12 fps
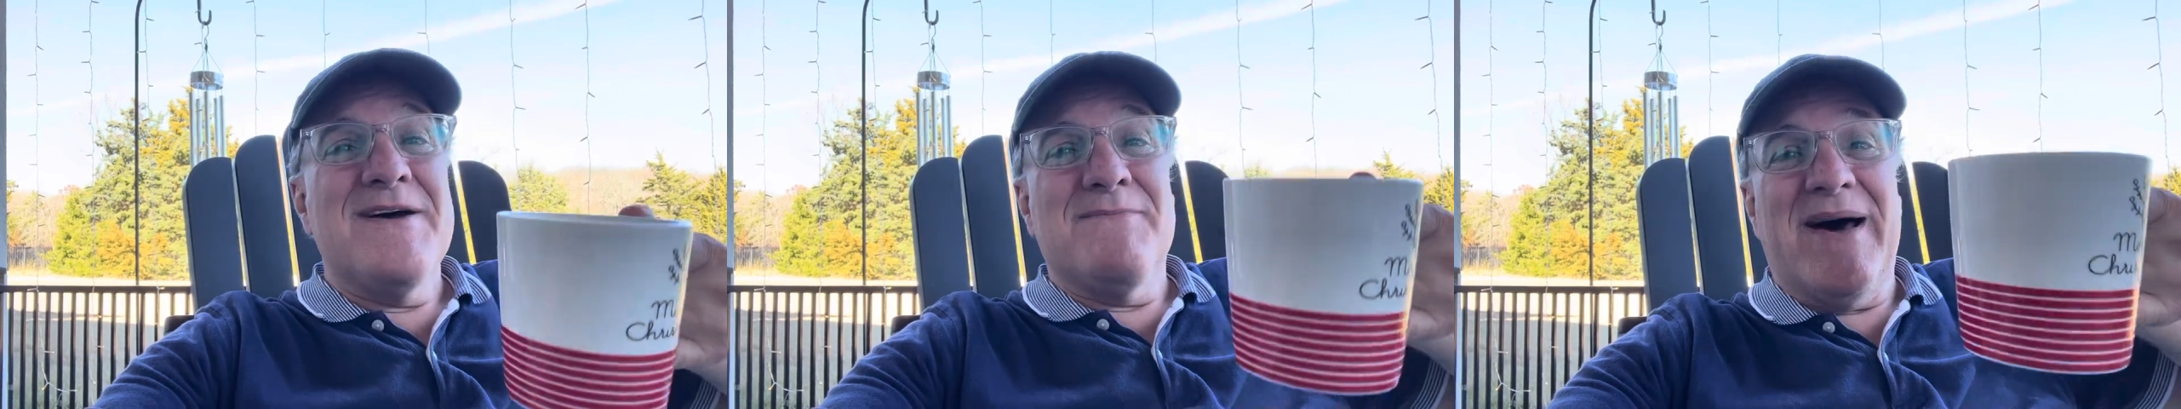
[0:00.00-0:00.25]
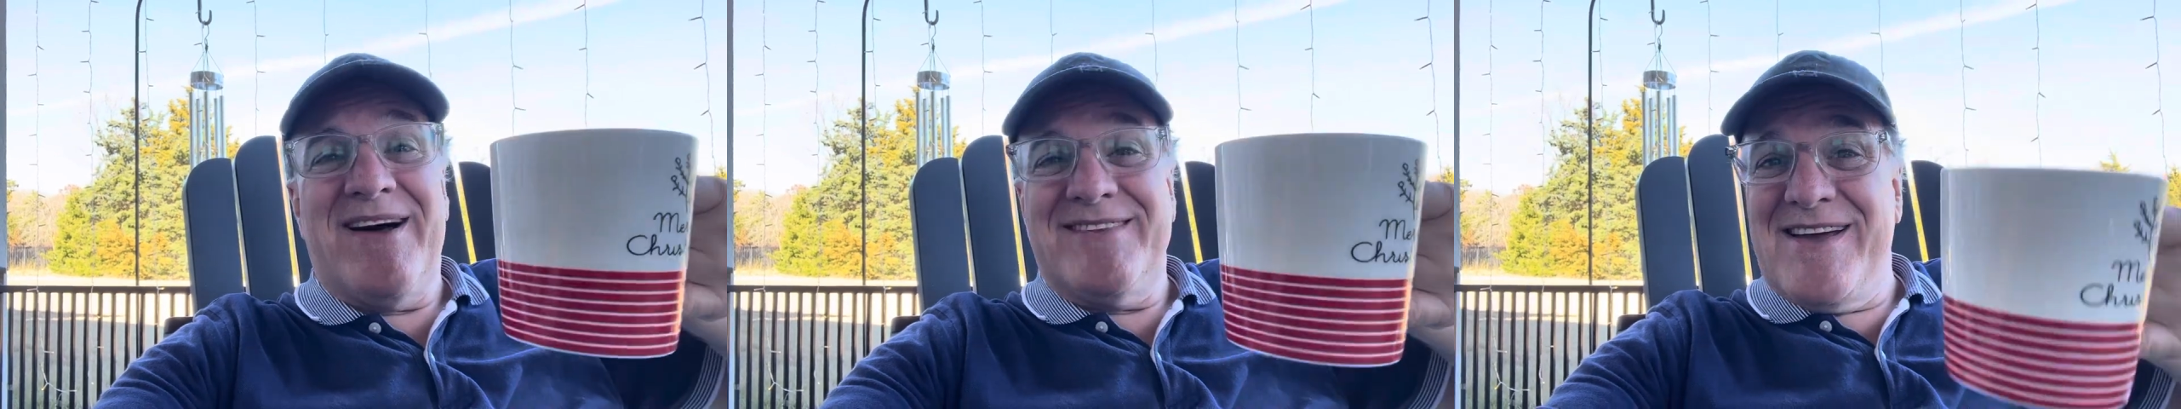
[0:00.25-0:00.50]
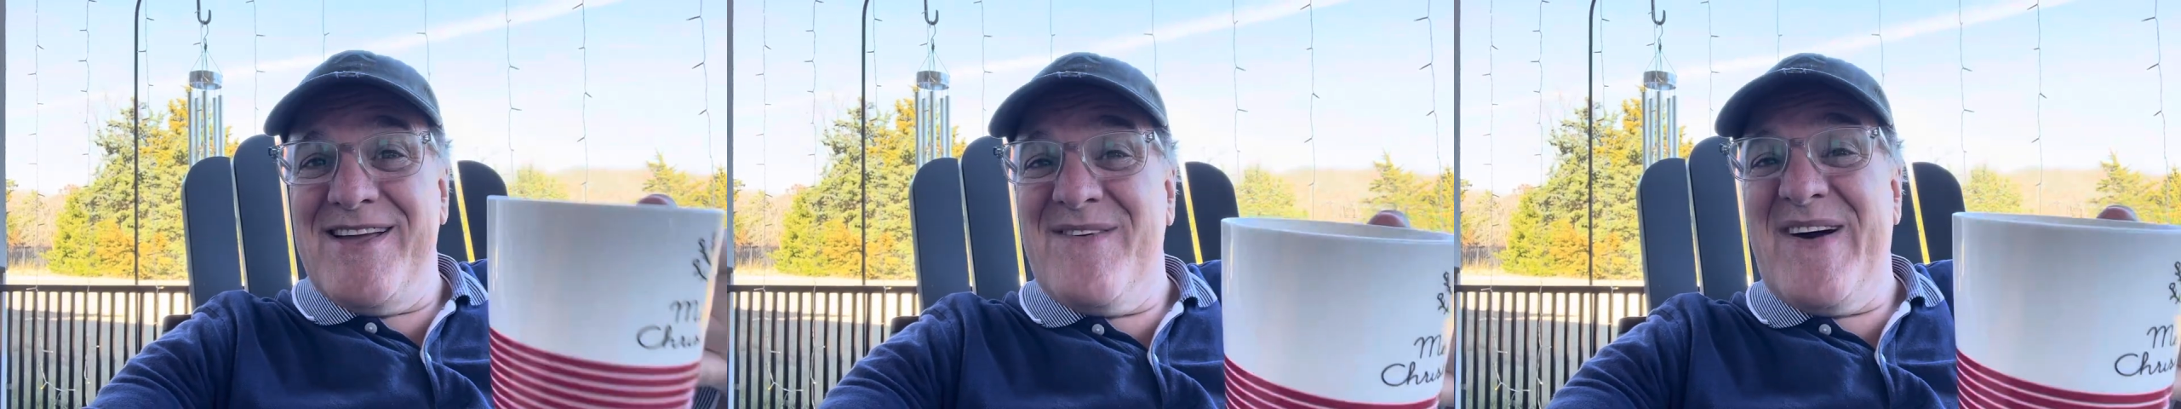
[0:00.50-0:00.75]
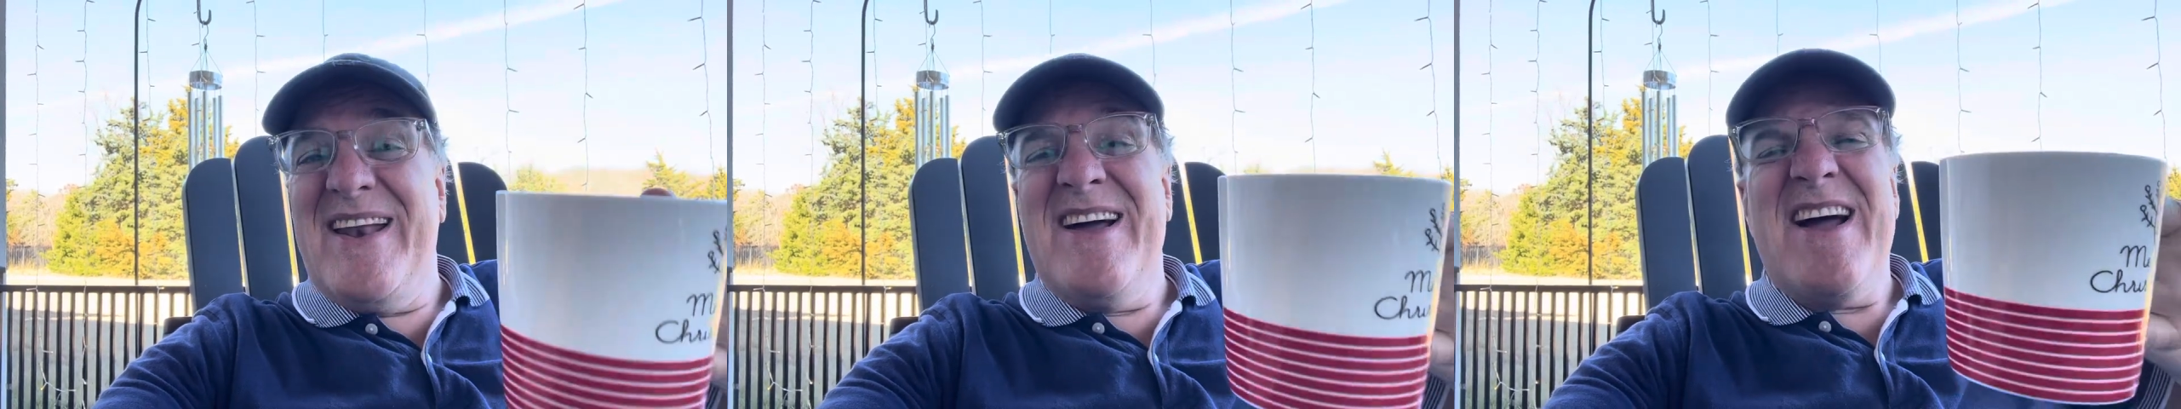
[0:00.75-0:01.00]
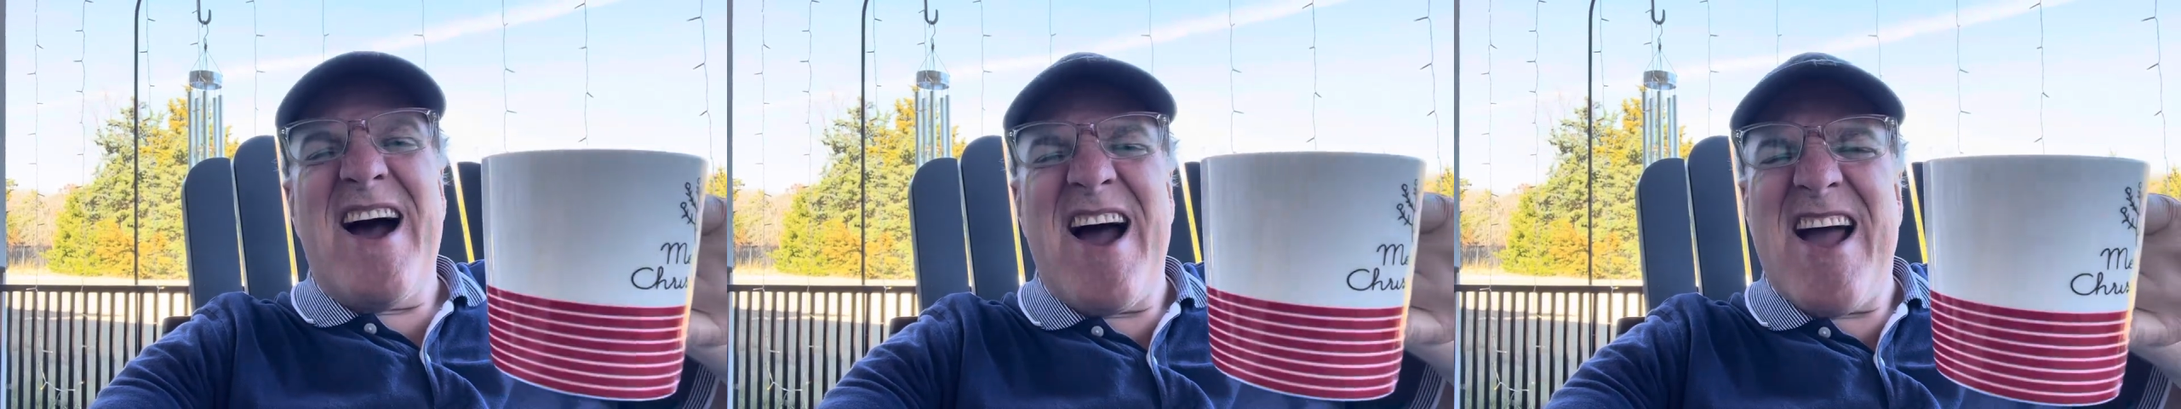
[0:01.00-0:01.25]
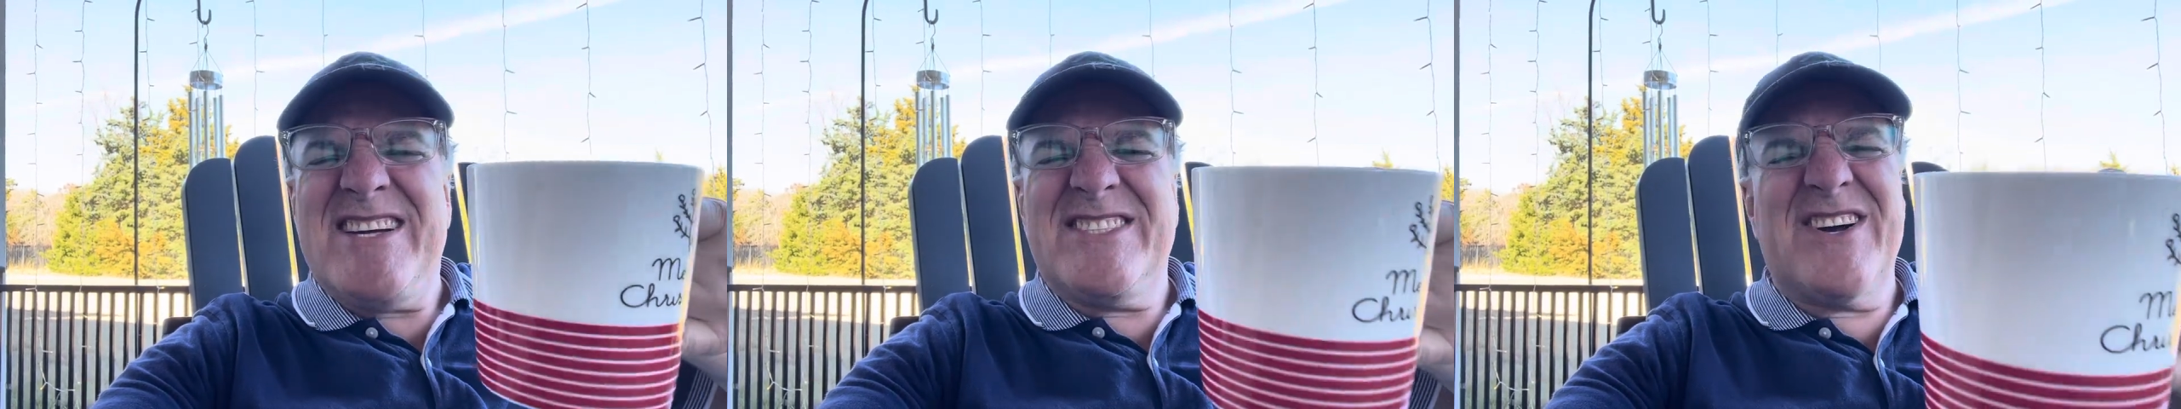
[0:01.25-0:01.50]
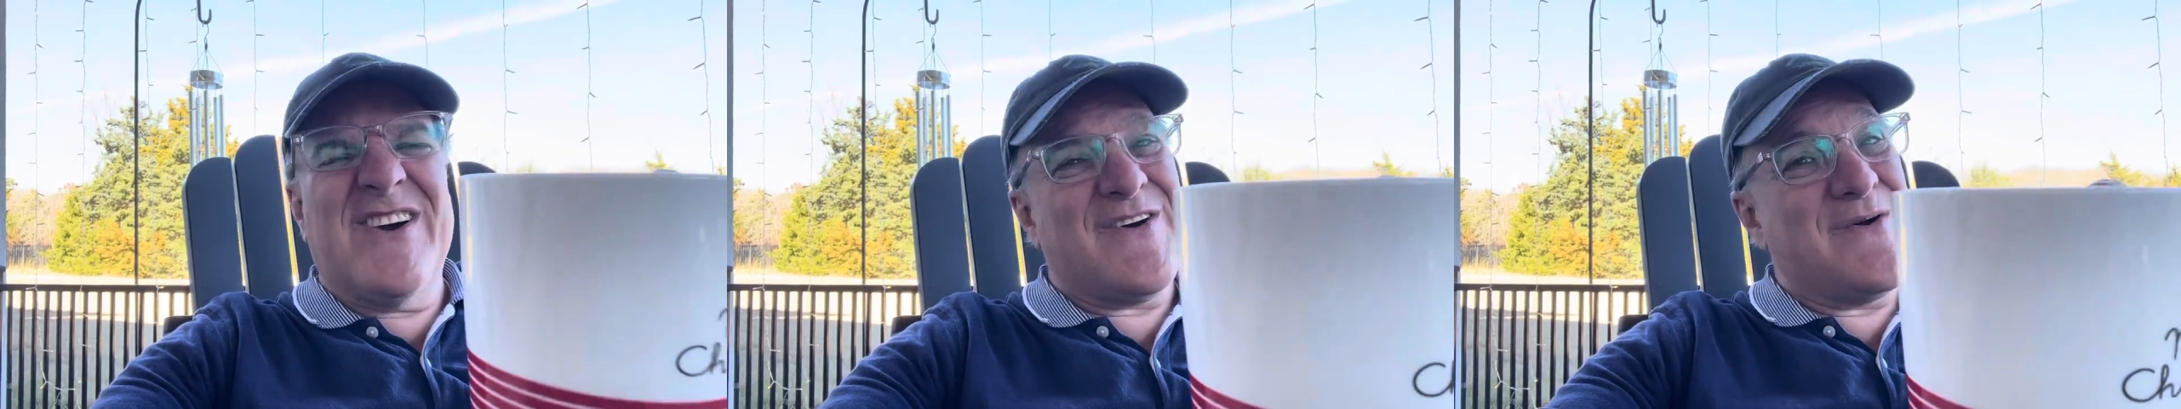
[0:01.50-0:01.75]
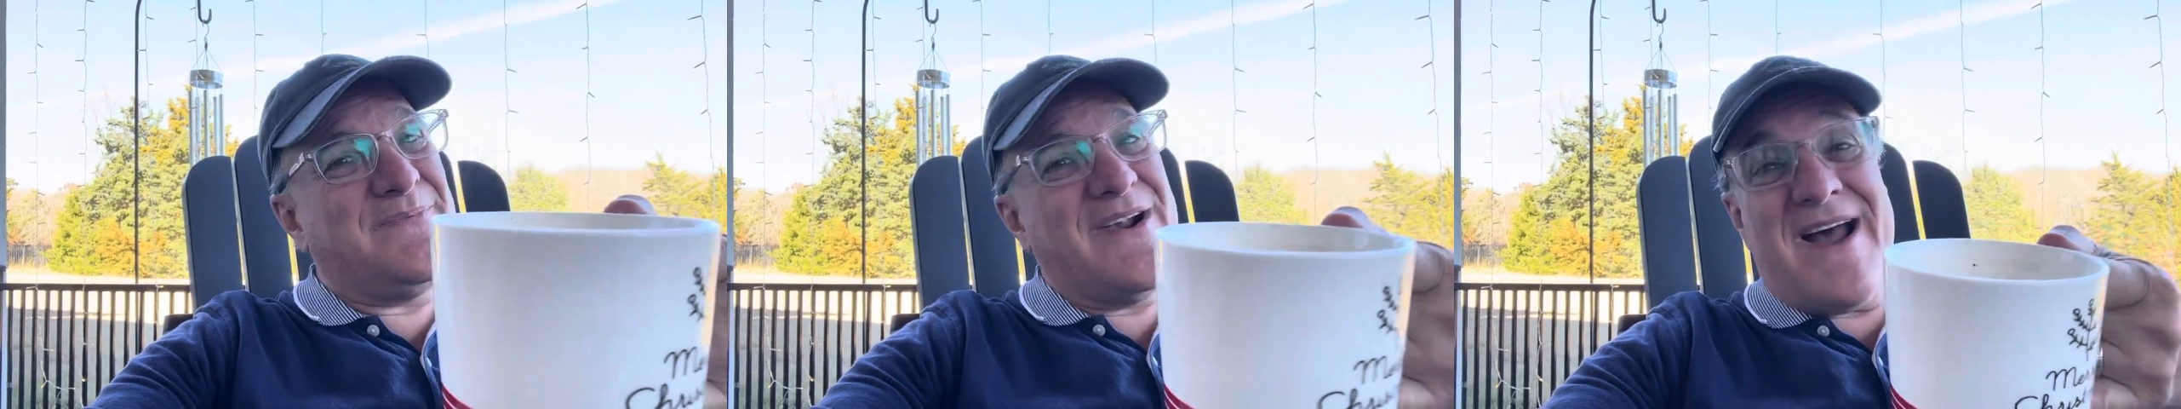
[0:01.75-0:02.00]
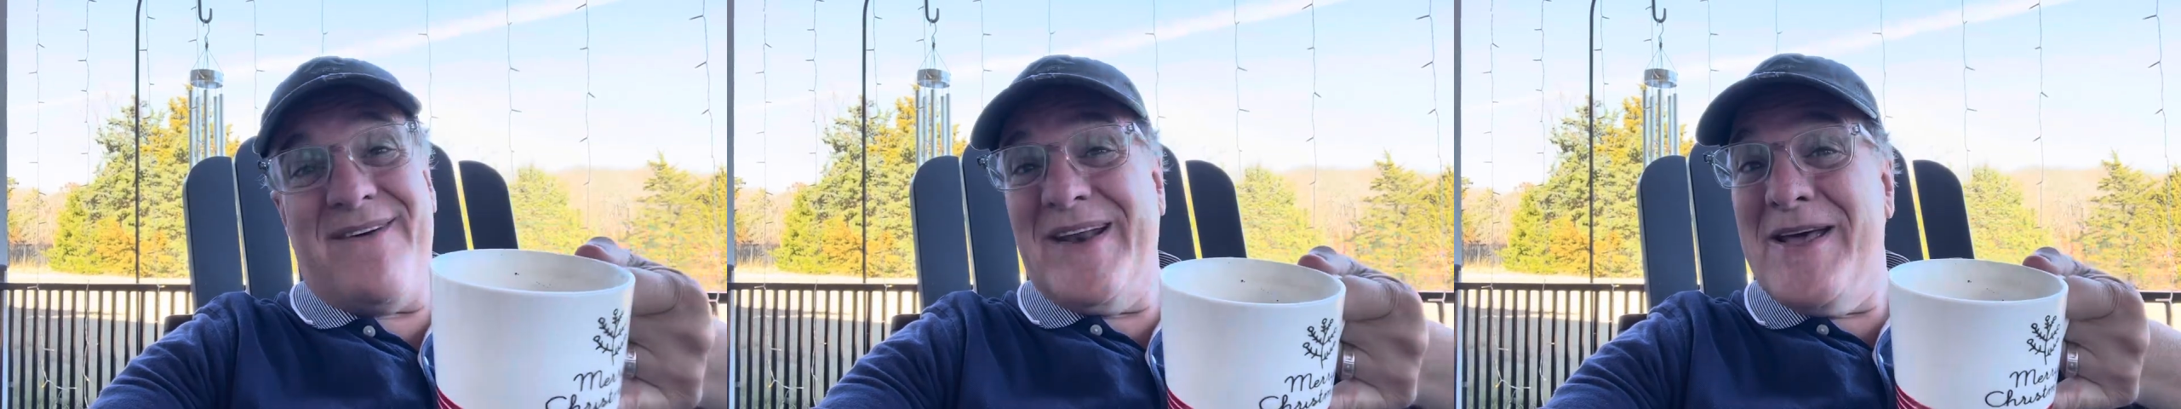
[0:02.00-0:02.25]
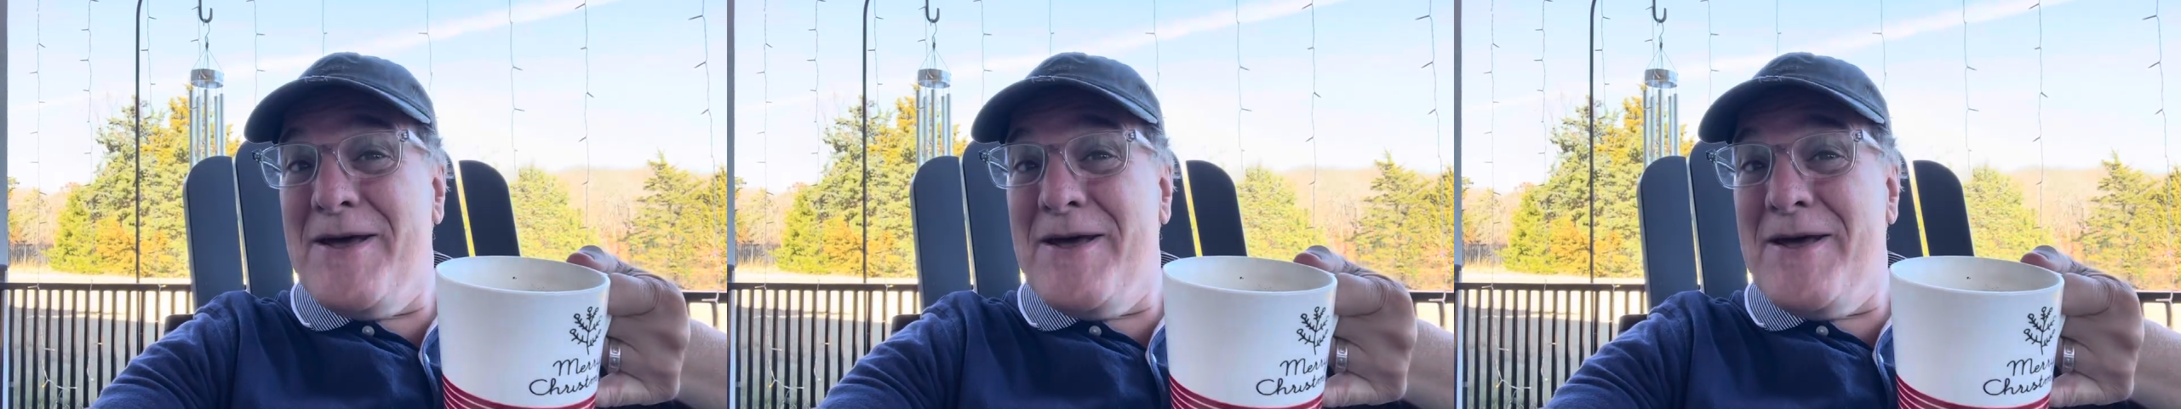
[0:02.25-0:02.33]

But I'll tell you what, I sure hope you're having an